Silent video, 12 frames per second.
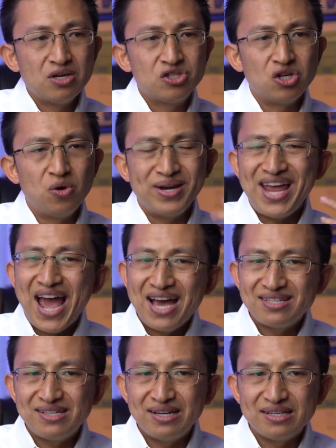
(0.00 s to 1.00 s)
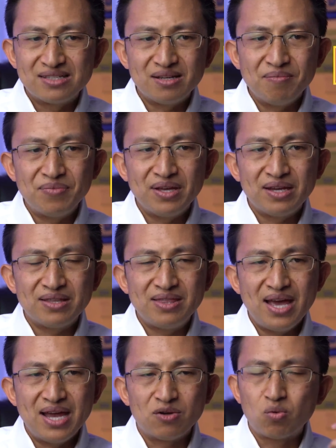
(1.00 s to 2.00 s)
So an asset is something
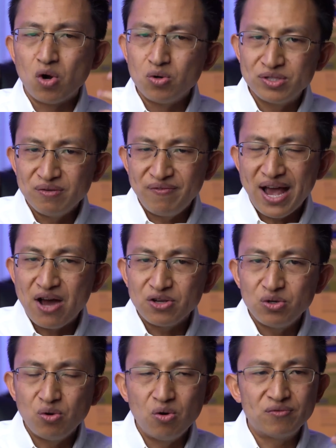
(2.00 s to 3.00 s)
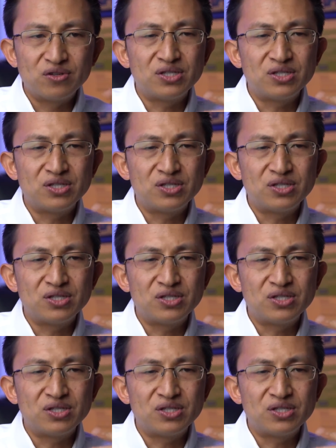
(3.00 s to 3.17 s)
that grows in value over